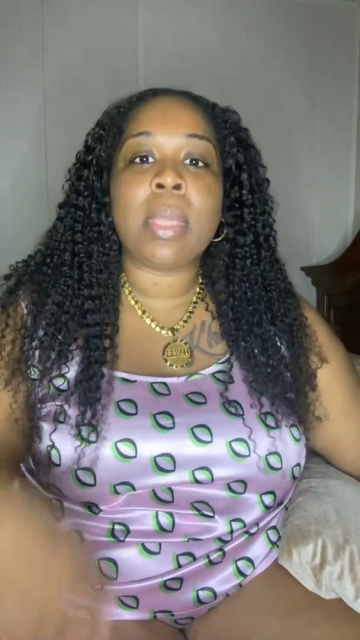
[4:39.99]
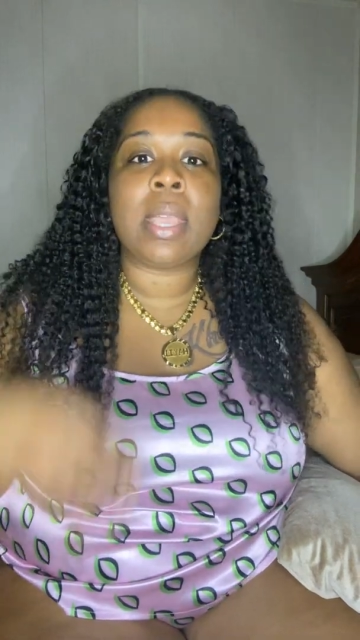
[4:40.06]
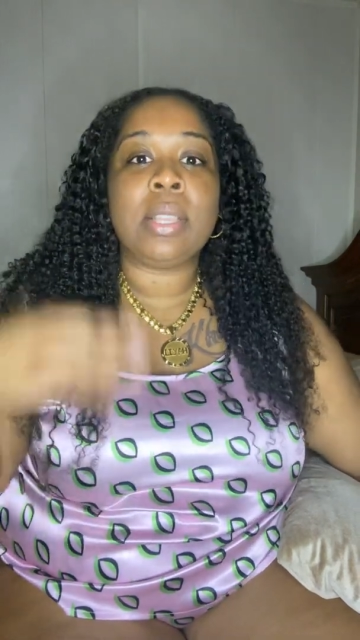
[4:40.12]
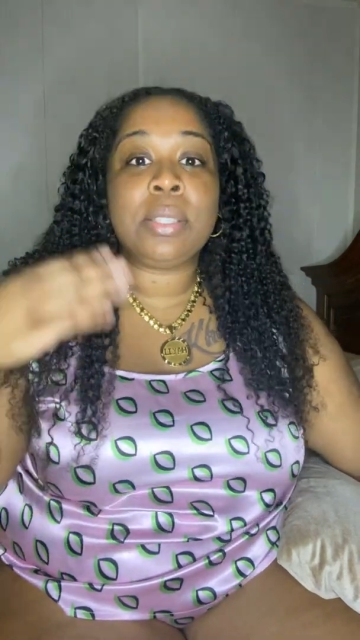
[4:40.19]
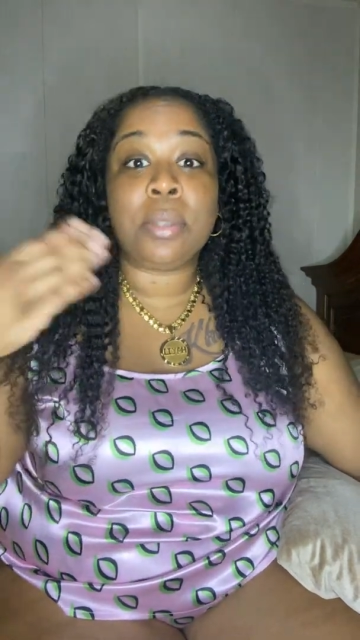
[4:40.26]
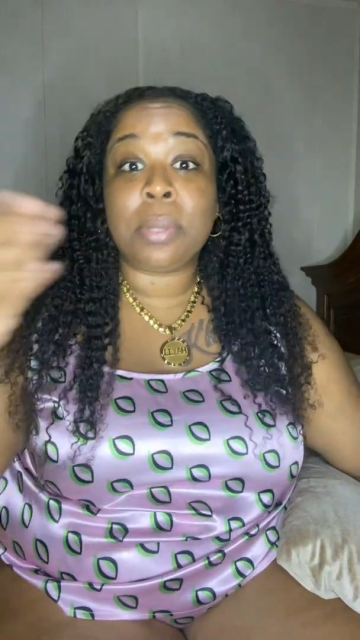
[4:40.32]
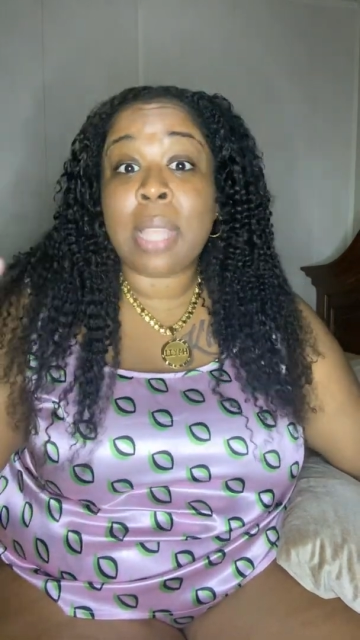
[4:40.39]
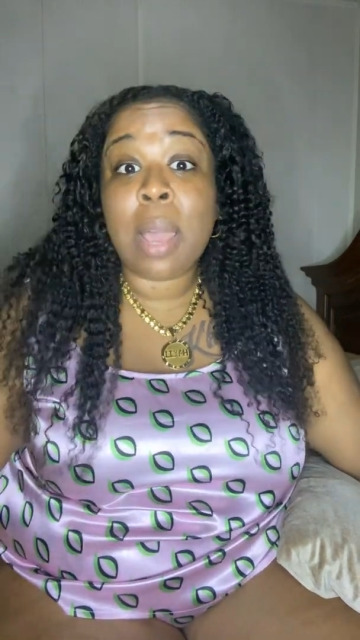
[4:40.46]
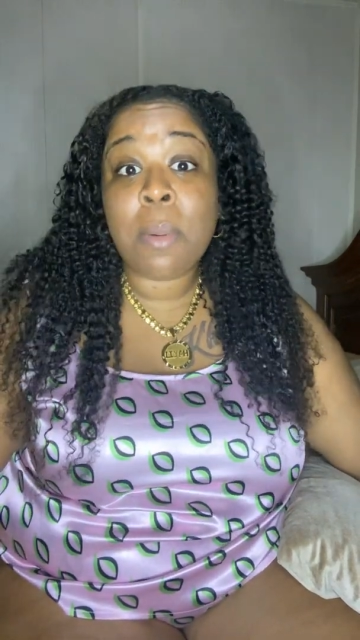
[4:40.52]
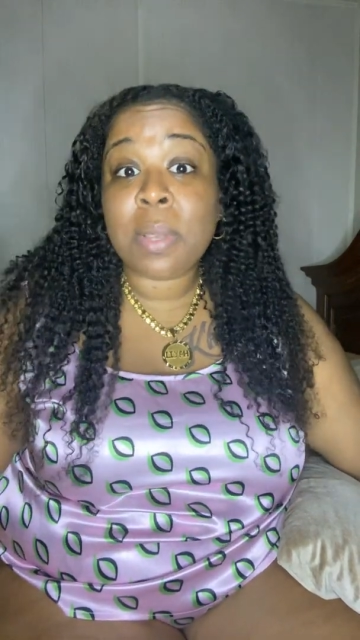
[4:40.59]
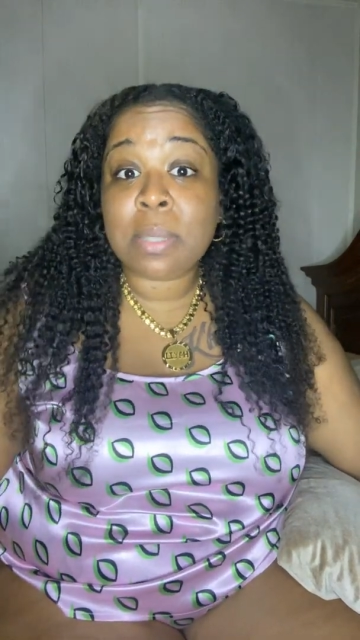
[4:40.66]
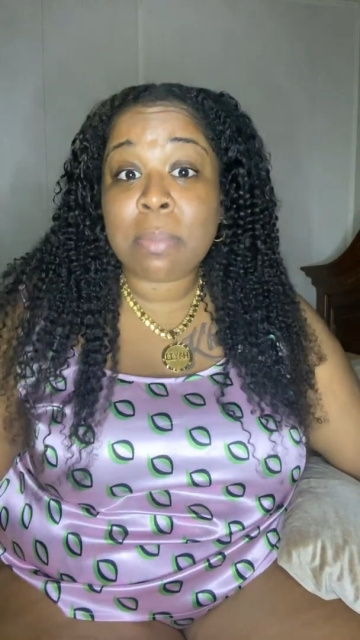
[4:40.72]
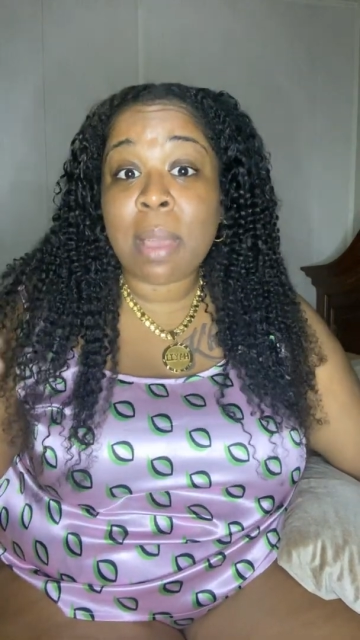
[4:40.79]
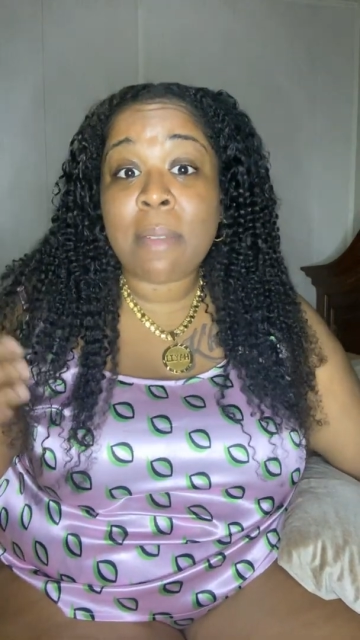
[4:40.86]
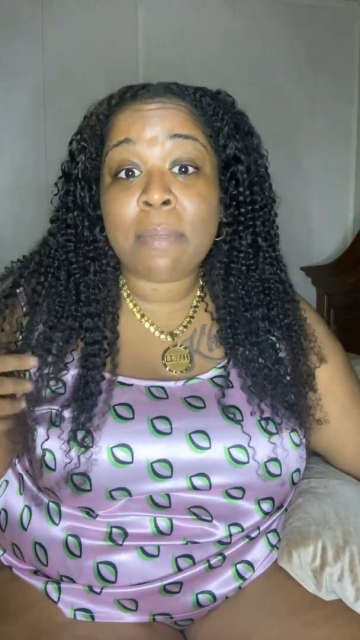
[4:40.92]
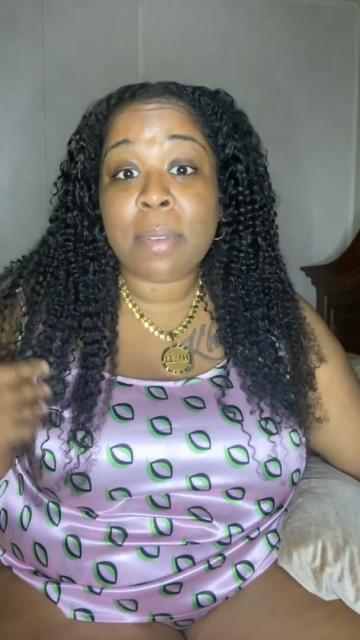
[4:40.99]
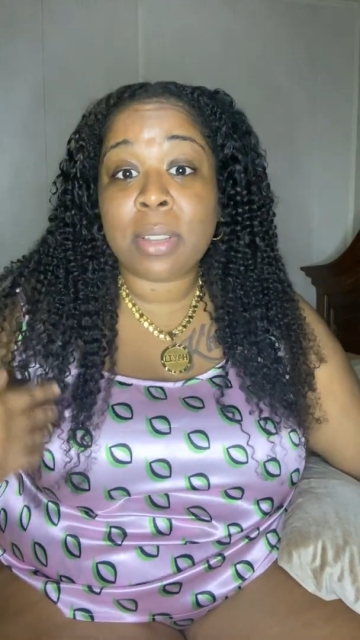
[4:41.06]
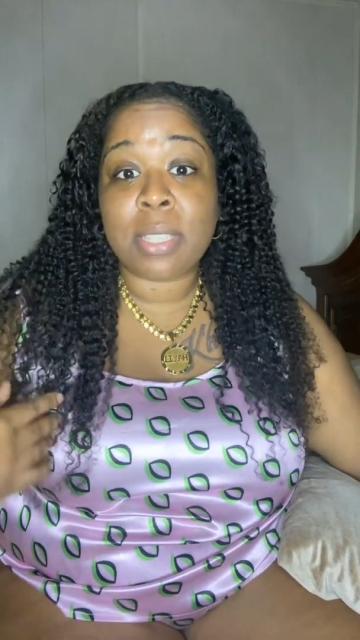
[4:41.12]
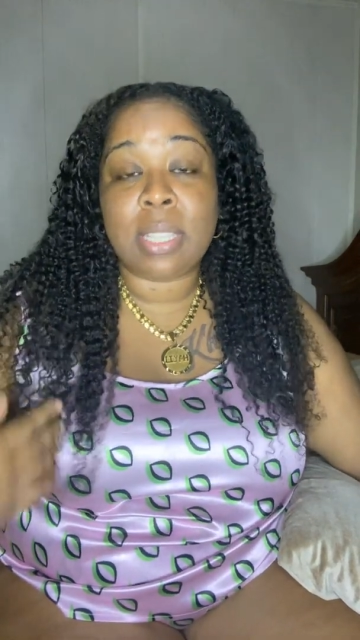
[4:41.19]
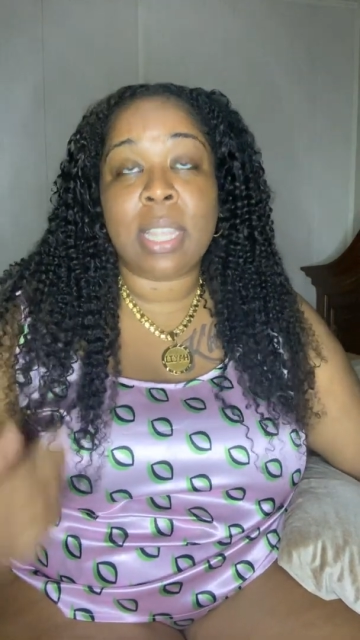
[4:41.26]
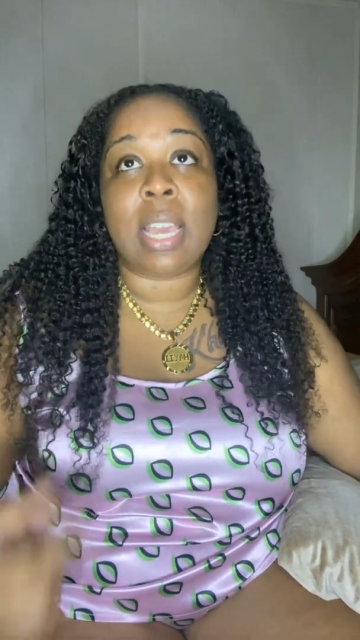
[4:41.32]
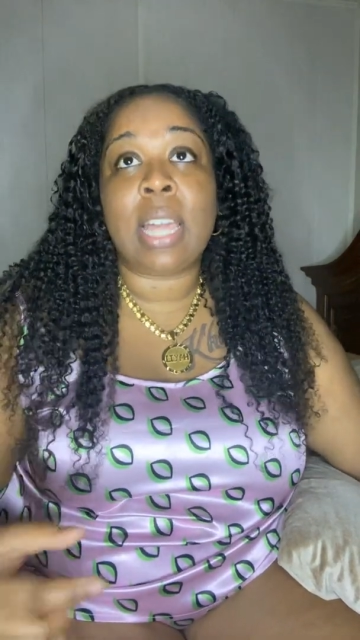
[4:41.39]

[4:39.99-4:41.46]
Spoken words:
So that was my first thing.